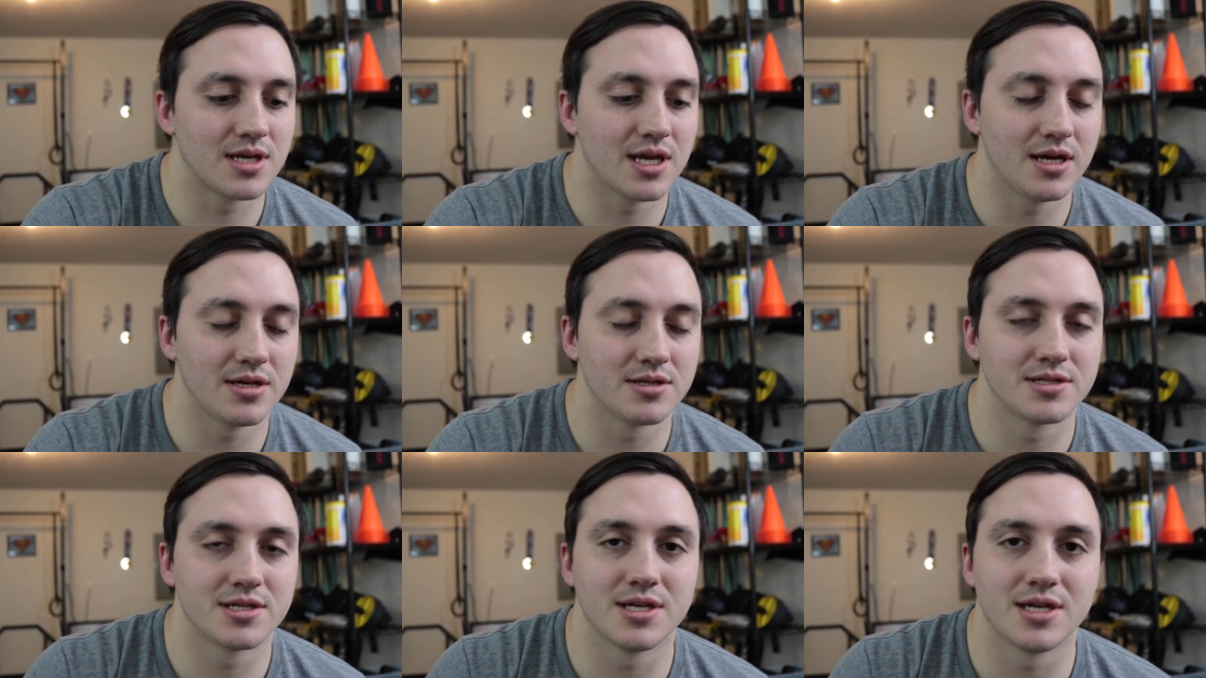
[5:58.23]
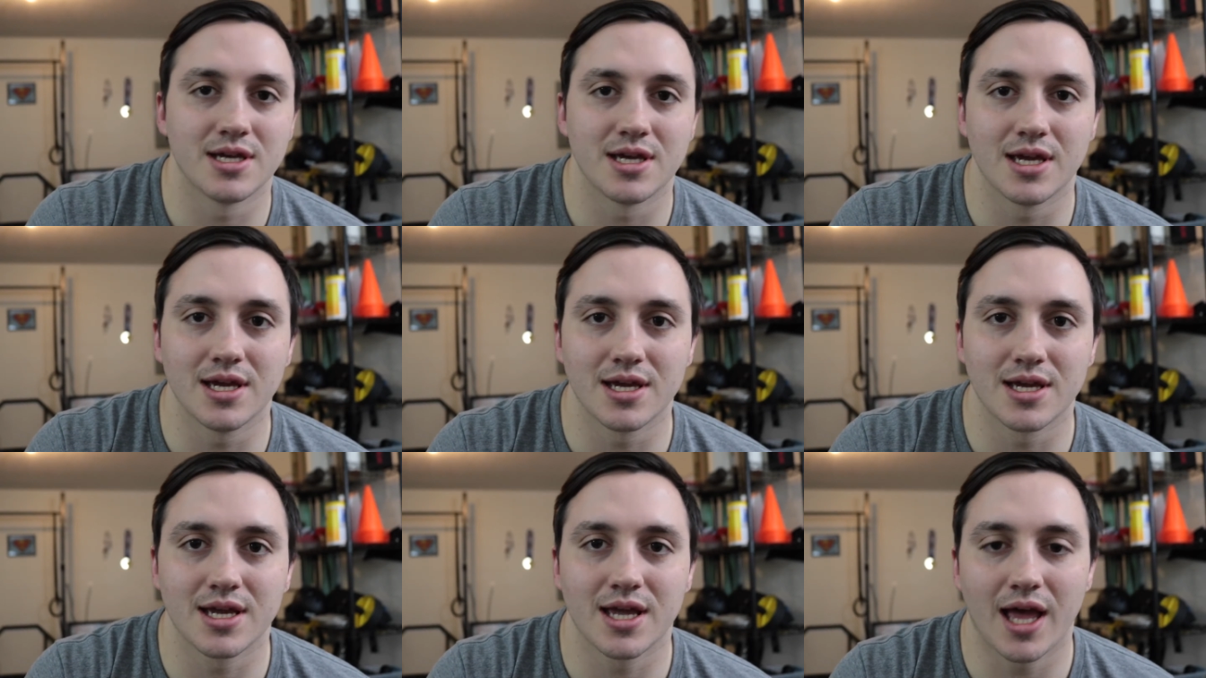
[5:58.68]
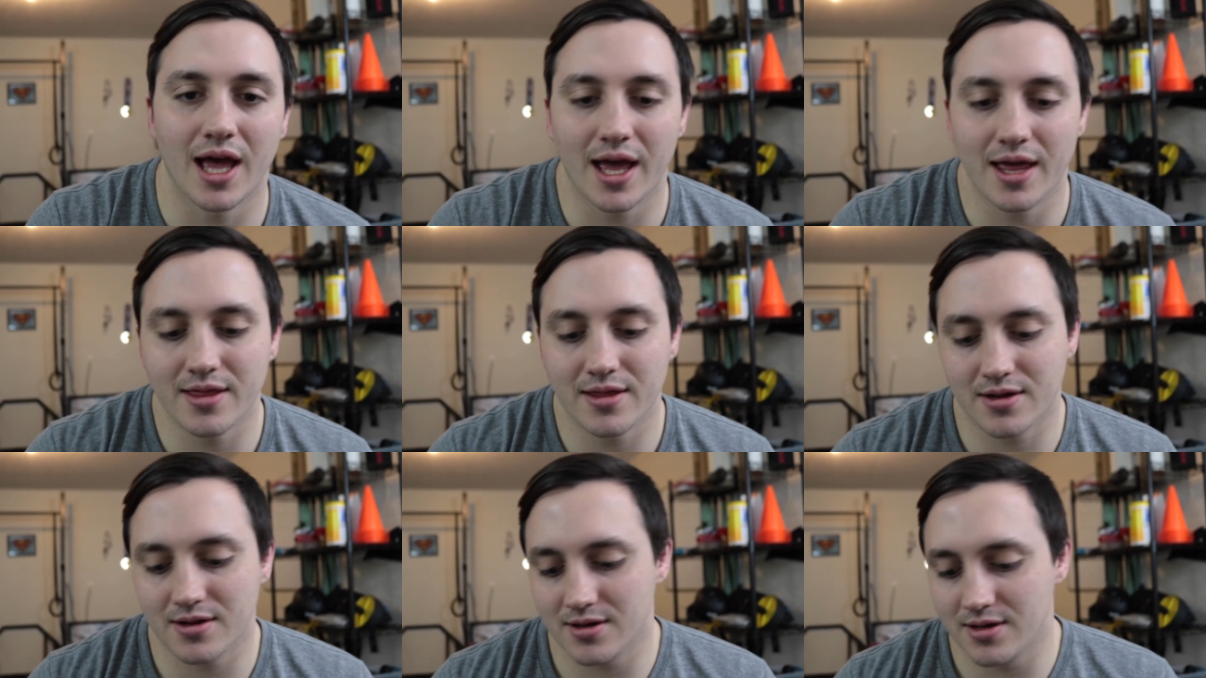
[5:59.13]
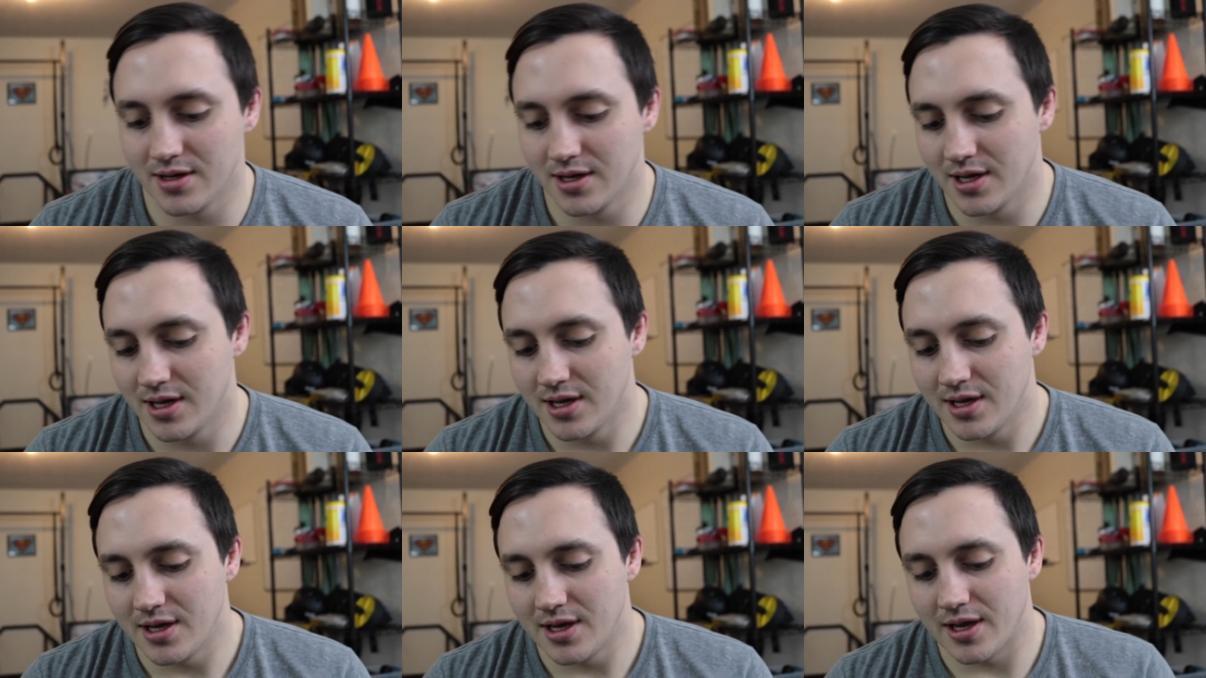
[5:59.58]
Kelsey, and Kyler,
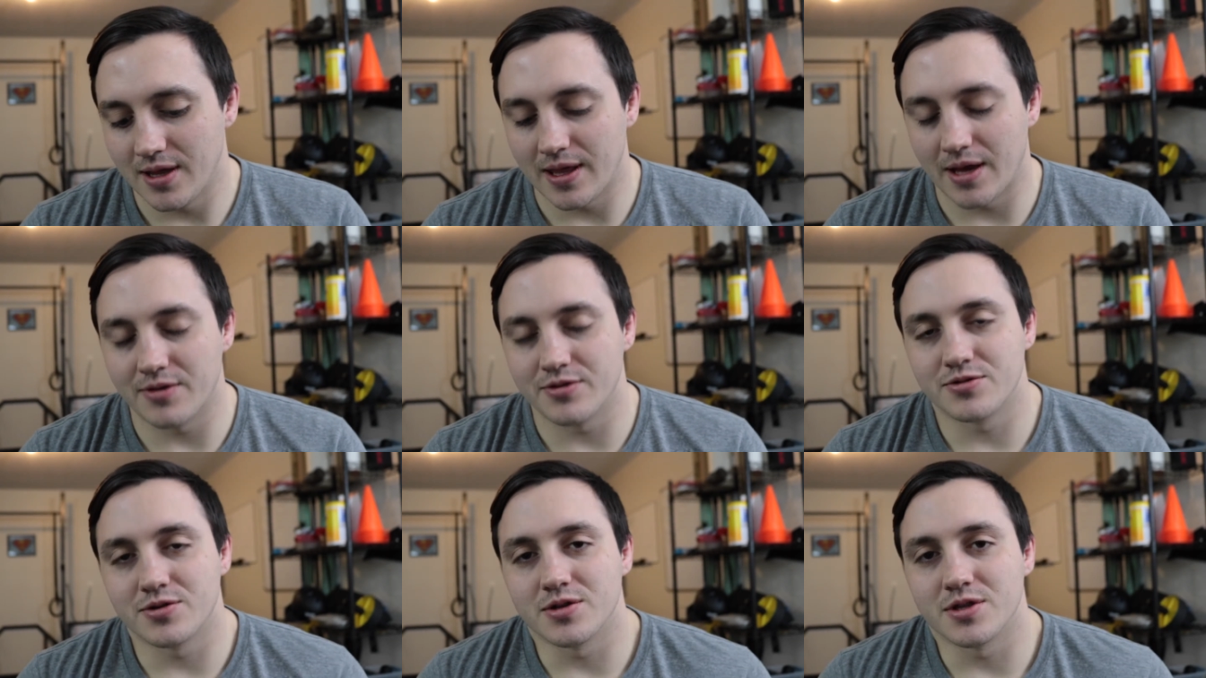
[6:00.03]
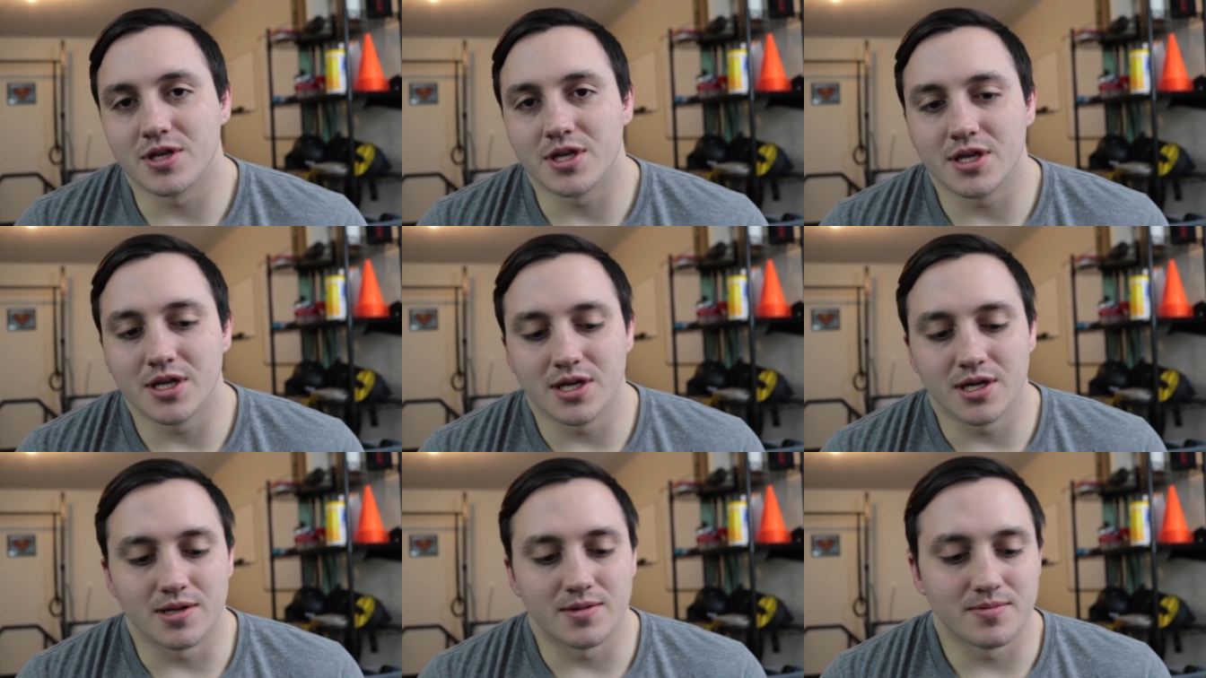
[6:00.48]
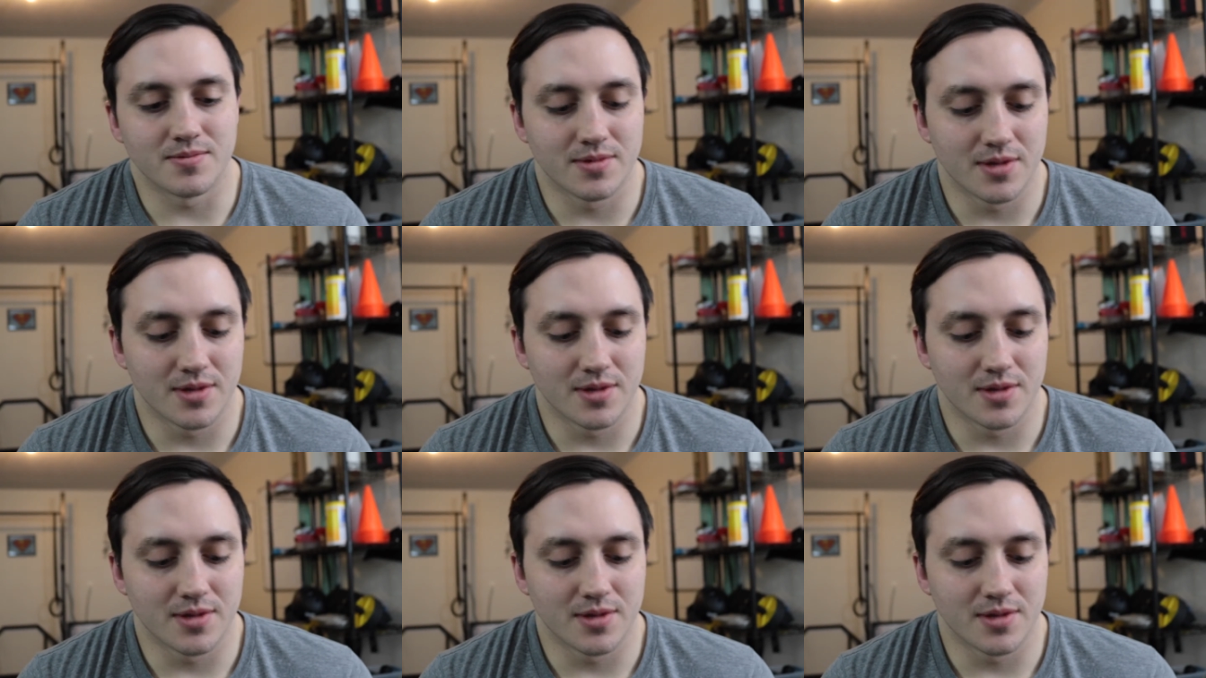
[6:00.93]
and that was really good.